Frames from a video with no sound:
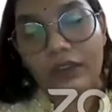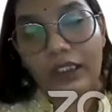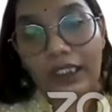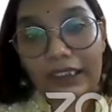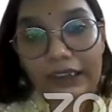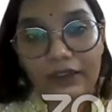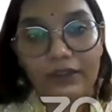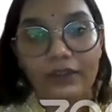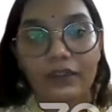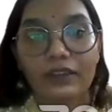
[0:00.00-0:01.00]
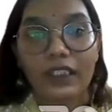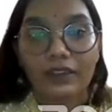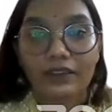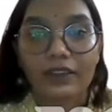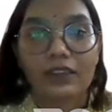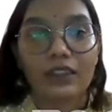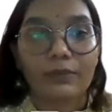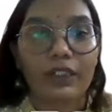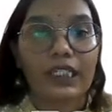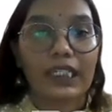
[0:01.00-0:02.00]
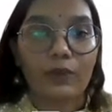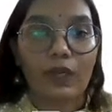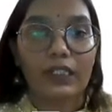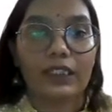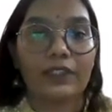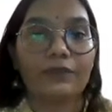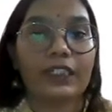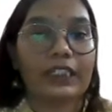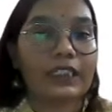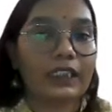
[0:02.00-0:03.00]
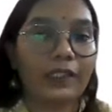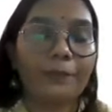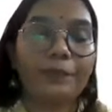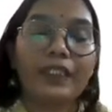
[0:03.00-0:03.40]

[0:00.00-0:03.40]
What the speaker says: rights, justice, liberty, equality, and fraternity.